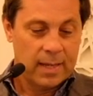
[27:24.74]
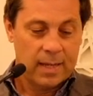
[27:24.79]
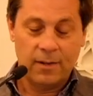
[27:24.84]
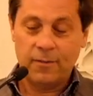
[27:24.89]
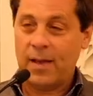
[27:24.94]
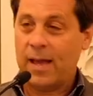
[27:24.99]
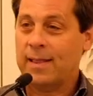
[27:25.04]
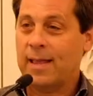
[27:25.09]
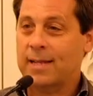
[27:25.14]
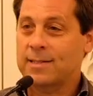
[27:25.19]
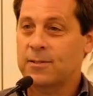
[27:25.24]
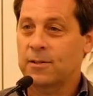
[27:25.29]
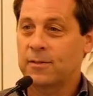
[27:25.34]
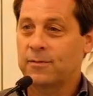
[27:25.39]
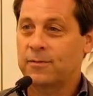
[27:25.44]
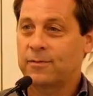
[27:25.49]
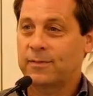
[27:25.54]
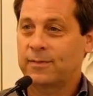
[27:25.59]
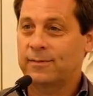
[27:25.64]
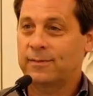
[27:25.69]
In fact, that sort
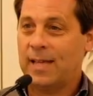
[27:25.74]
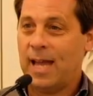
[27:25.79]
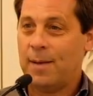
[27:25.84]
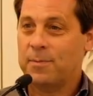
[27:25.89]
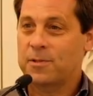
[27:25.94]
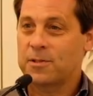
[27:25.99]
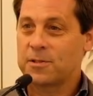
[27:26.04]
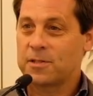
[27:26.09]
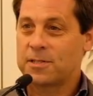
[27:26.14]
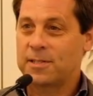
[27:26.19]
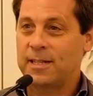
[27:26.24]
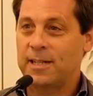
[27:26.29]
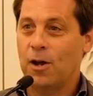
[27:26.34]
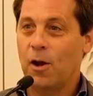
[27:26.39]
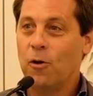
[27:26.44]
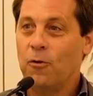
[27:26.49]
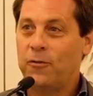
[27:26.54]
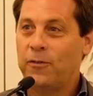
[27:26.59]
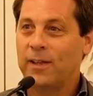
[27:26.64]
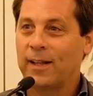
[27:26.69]
of captures the
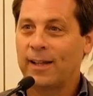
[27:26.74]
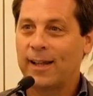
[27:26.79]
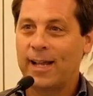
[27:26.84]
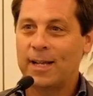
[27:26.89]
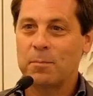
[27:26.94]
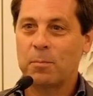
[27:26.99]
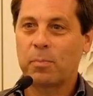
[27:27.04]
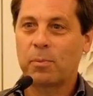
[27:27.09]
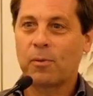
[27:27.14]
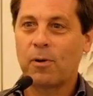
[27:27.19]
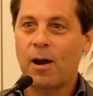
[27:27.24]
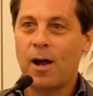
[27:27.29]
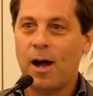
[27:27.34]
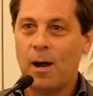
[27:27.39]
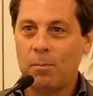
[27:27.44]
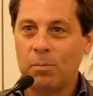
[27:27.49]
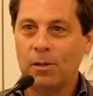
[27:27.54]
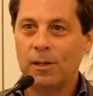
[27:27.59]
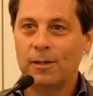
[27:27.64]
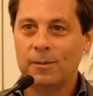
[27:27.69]
ophiolite
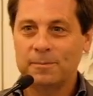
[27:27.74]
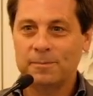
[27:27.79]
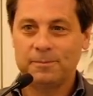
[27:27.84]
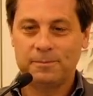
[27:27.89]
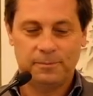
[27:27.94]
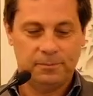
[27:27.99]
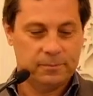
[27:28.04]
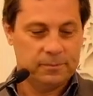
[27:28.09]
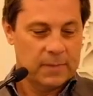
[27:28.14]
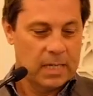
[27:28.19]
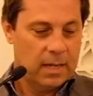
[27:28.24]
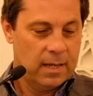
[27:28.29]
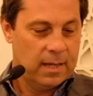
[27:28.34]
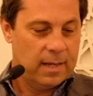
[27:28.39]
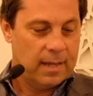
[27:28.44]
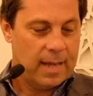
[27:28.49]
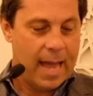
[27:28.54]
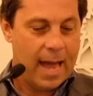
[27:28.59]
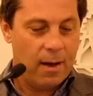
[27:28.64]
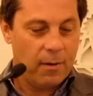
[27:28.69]
problem.
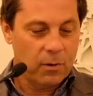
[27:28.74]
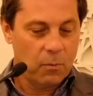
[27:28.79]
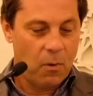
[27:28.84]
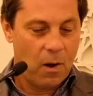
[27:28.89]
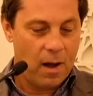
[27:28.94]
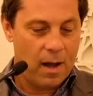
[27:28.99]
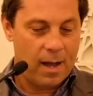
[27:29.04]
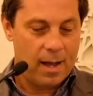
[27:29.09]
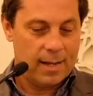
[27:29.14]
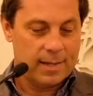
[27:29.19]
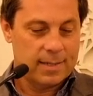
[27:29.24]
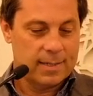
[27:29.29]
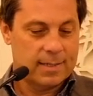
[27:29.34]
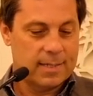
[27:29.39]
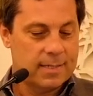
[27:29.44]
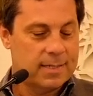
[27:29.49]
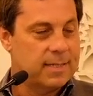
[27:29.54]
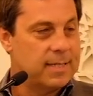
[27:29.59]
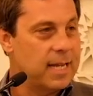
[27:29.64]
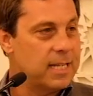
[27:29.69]
How and why does
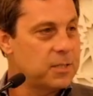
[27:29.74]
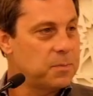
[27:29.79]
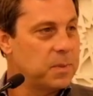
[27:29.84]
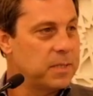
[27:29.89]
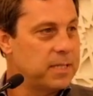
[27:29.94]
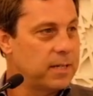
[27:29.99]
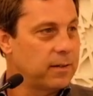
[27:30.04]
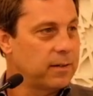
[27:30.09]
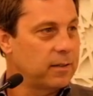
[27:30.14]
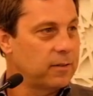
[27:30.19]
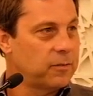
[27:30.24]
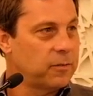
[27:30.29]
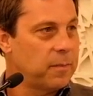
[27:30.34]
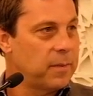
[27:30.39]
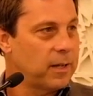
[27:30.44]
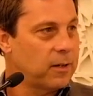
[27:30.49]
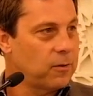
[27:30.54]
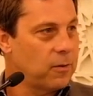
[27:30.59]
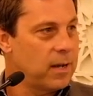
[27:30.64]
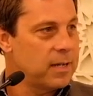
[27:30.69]
this dense material
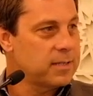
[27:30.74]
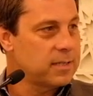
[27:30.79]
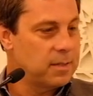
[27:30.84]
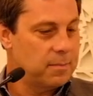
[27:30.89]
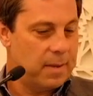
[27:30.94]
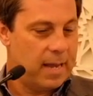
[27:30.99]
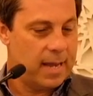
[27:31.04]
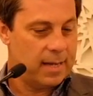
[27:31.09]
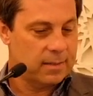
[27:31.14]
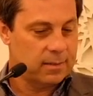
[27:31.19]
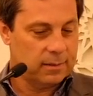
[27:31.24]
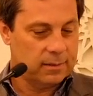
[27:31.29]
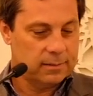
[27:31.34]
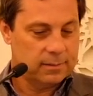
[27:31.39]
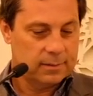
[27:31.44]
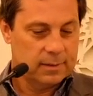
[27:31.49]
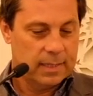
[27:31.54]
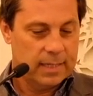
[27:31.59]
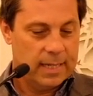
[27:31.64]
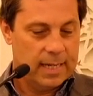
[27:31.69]
from the crust and mantle
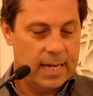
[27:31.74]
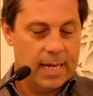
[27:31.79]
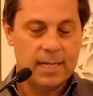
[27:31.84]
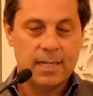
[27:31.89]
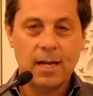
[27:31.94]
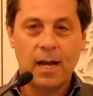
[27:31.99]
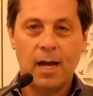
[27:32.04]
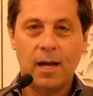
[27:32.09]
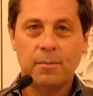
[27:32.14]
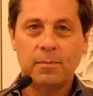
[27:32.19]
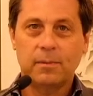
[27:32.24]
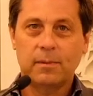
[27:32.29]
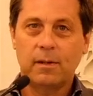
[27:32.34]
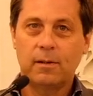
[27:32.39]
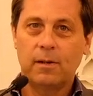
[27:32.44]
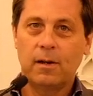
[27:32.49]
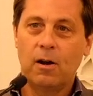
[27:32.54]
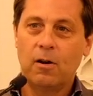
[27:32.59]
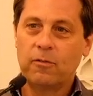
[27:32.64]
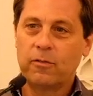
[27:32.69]
end
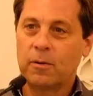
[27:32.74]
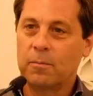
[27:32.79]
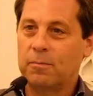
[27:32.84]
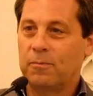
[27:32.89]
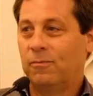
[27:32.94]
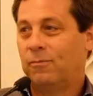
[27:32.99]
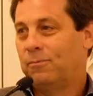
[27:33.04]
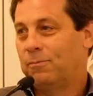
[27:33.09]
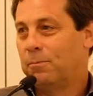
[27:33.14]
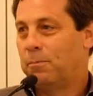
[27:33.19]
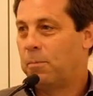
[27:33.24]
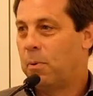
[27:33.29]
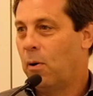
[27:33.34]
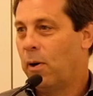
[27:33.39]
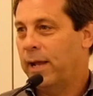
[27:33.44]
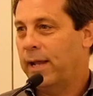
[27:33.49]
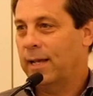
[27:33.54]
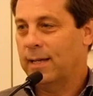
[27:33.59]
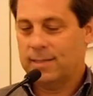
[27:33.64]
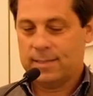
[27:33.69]
up over
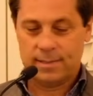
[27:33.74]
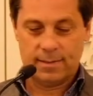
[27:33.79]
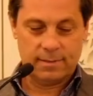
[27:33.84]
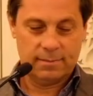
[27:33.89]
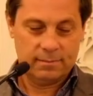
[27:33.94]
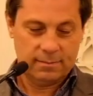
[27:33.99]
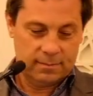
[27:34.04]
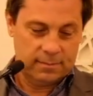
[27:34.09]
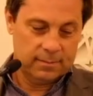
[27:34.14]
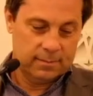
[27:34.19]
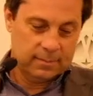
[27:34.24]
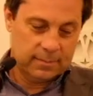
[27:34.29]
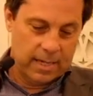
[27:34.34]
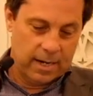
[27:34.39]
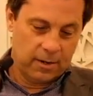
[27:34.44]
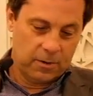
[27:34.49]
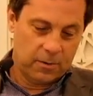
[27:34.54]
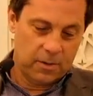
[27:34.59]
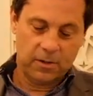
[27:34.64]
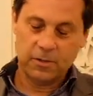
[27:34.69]
buoyant,
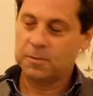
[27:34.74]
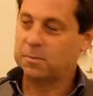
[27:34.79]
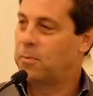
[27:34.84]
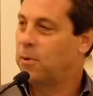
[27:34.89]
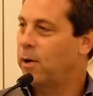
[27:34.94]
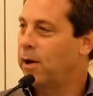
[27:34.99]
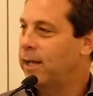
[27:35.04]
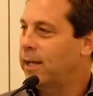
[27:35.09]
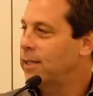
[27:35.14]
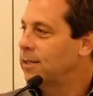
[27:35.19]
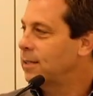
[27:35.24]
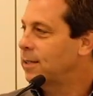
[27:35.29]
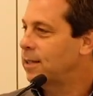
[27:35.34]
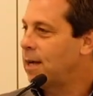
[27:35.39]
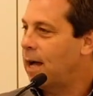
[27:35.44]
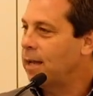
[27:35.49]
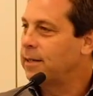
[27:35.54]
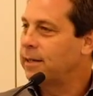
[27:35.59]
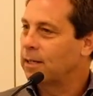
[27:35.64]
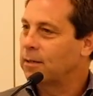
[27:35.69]
air quotes, buoyant
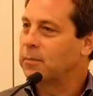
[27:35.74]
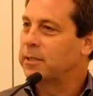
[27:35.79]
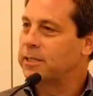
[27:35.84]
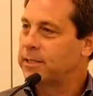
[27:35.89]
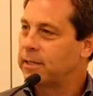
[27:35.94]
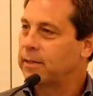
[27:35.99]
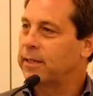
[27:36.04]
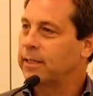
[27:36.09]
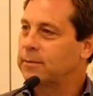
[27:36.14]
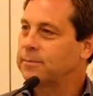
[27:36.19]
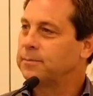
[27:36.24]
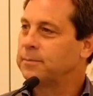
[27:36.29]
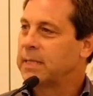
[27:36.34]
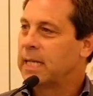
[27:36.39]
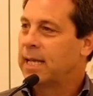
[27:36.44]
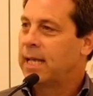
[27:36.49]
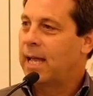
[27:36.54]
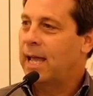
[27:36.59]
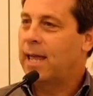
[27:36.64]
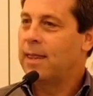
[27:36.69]
continental material?
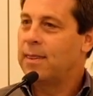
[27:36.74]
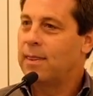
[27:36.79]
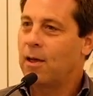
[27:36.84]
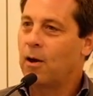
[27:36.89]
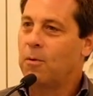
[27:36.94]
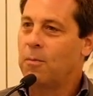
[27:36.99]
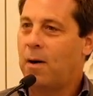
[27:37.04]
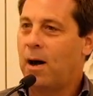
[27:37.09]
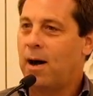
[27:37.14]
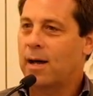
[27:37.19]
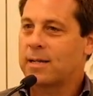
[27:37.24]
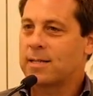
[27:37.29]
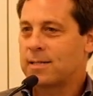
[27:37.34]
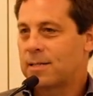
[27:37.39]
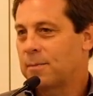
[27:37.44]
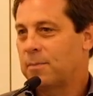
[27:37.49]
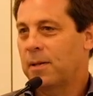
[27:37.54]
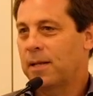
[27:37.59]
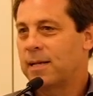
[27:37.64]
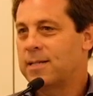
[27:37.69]
And Oman is
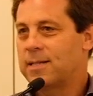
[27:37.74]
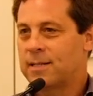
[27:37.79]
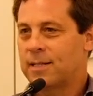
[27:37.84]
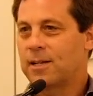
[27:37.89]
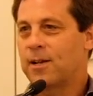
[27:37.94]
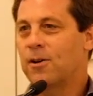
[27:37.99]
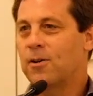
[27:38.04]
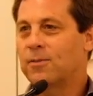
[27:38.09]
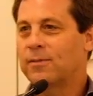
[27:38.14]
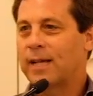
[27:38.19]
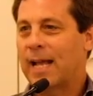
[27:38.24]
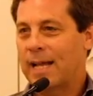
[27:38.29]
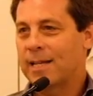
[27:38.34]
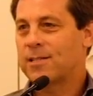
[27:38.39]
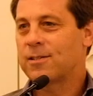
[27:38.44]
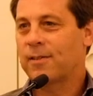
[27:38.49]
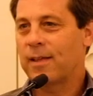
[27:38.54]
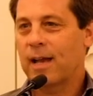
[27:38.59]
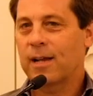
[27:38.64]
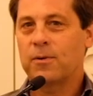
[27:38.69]
the place to go
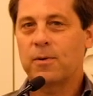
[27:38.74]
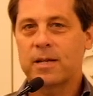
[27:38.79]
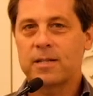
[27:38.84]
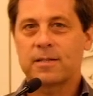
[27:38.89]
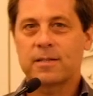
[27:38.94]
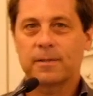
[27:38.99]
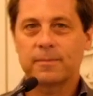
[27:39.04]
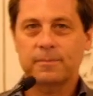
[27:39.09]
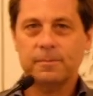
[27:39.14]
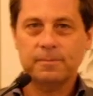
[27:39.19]
answer that question.